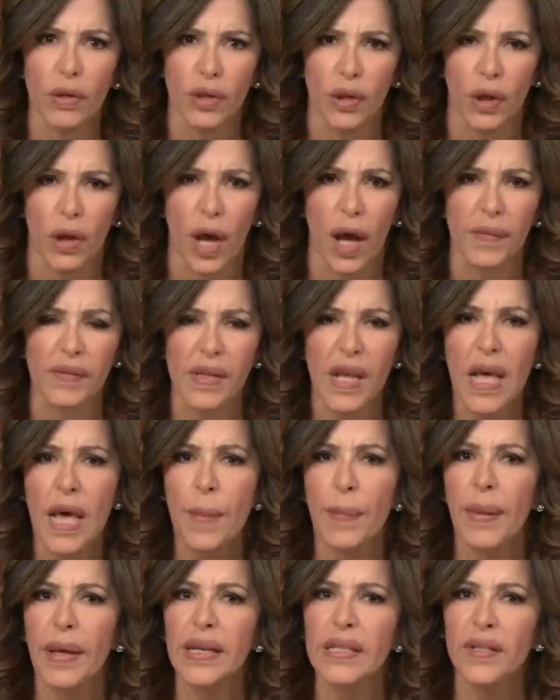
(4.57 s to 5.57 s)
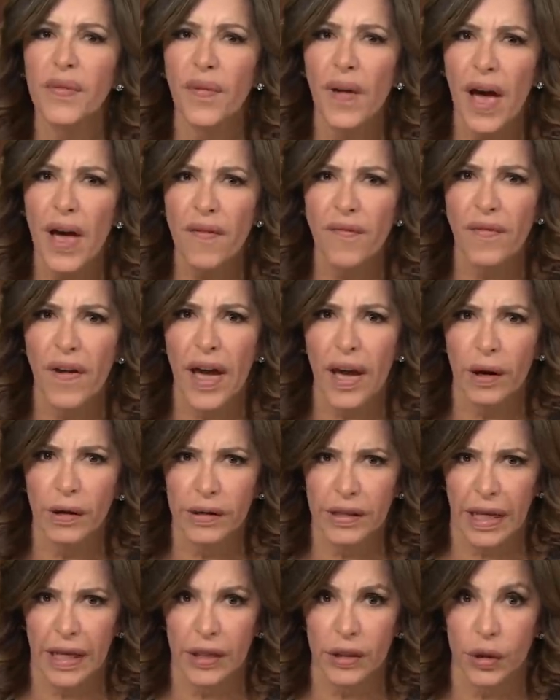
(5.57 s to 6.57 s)
shutoffs because of high fire
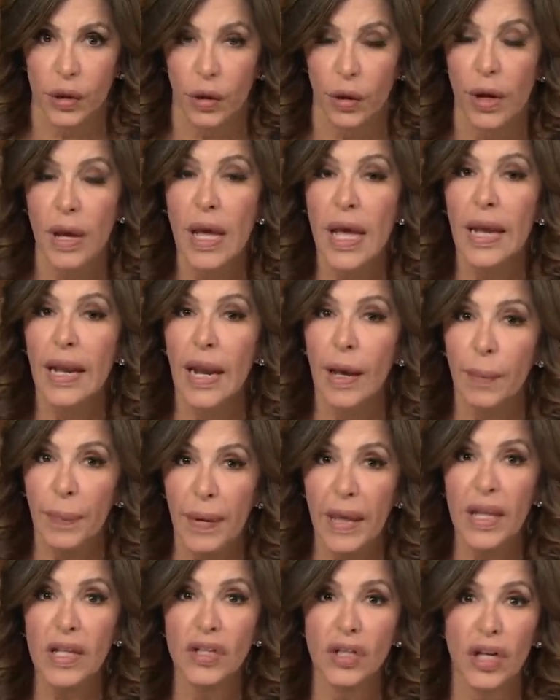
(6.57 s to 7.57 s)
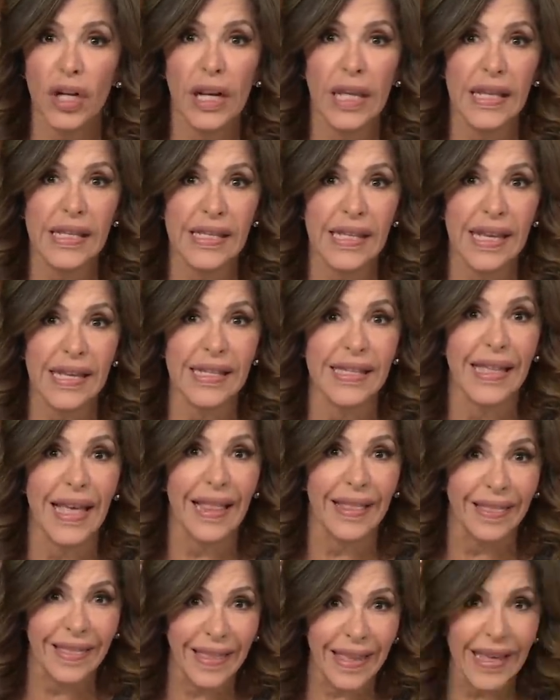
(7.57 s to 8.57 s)
danger. Now, PG&E says
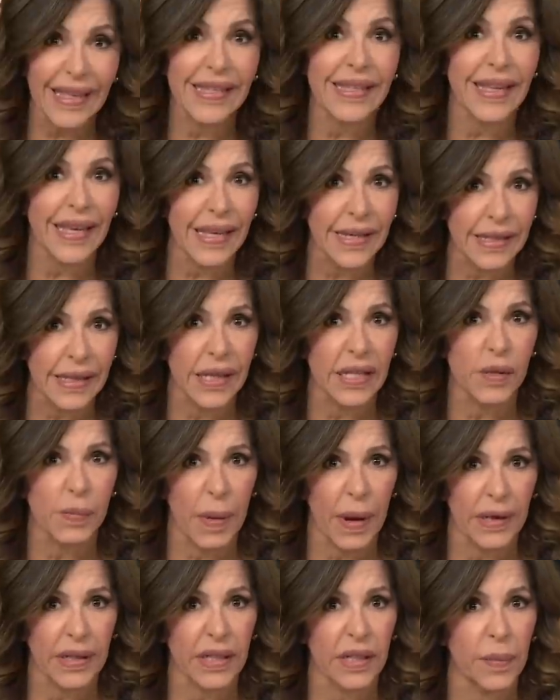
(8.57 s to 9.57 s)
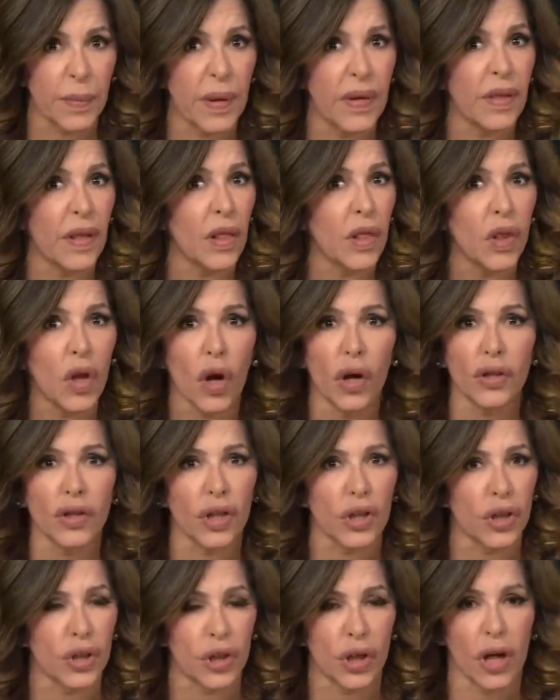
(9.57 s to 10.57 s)
that this is expected to be the
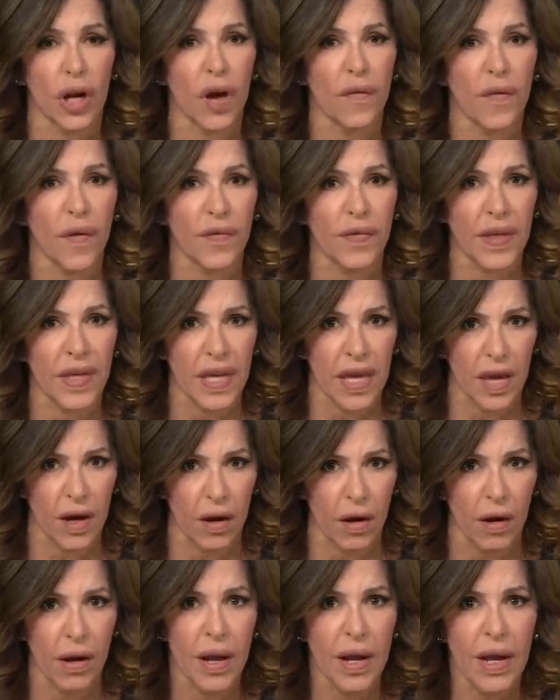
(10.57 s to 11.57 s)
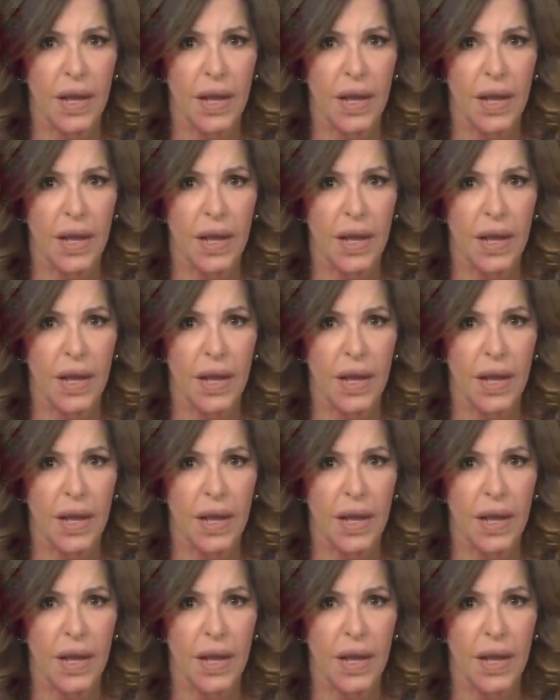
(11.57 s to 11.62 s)
largest shutoff of the year.